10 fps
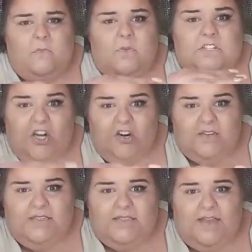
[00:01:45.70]

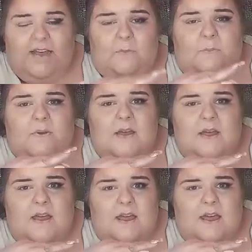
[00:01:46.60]
return slip
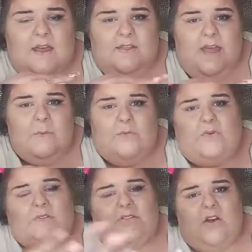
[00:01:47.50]
and
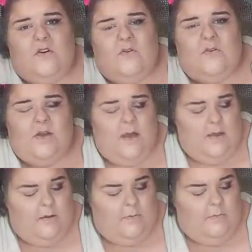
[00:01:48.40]
label. So
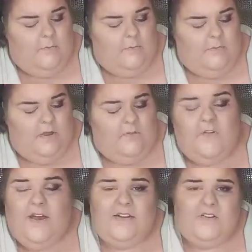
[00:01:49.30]

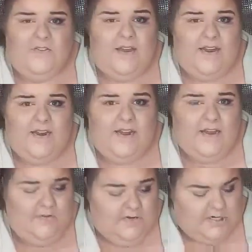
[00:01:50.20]
if I don't like it, I
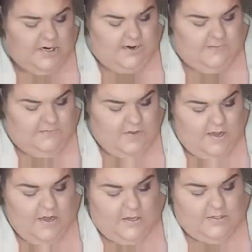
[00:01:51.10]
can return it.
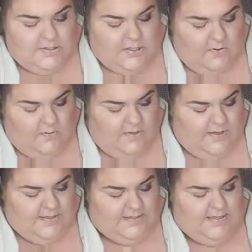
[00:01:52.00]
So
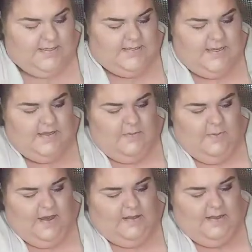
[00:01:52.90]
this is the
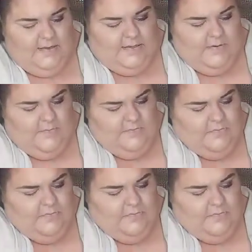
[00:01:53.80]
palette.